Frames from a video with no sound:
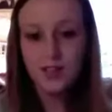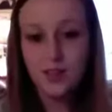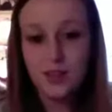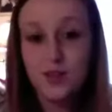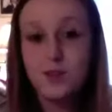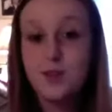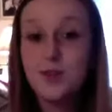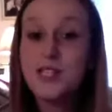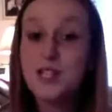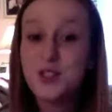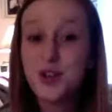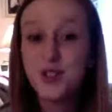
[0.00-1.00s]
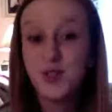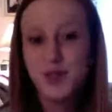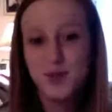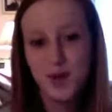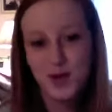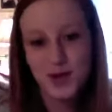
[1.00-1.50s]
The building trust
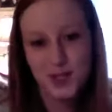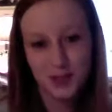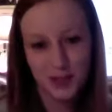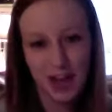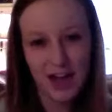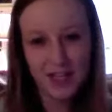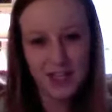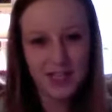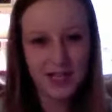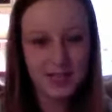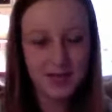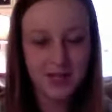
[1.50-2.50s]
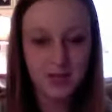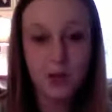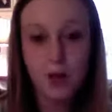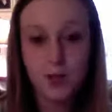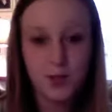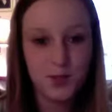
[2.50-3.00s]
through personal interactions aspect will
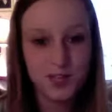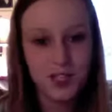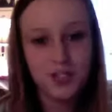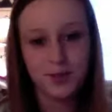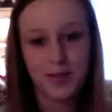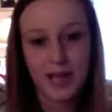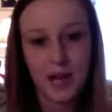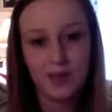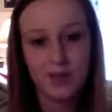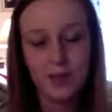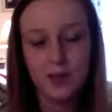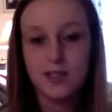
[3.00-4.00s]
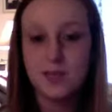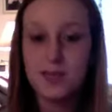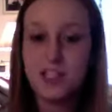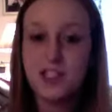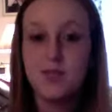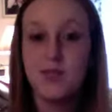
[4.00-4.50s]
also be extremely helpful,
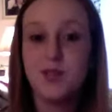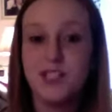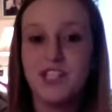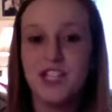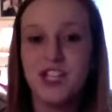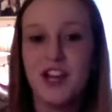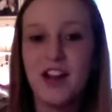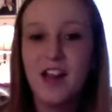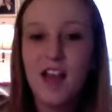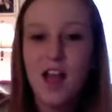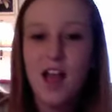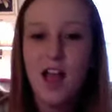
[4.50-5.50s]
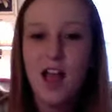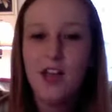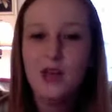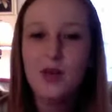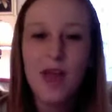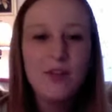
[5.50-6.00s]
especially as a music teacher.
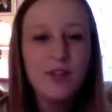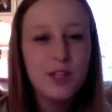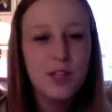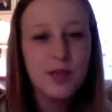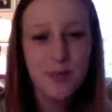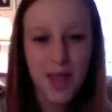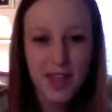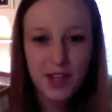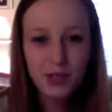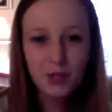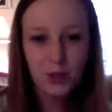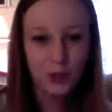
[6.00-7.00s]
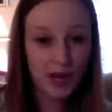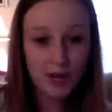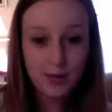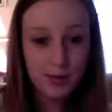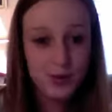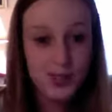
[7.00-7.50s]
You can't really make
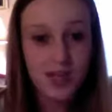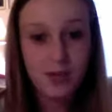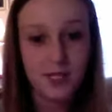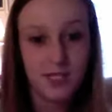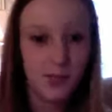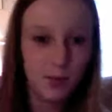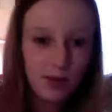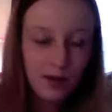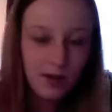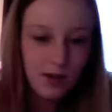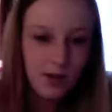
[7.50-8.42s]
great music with someone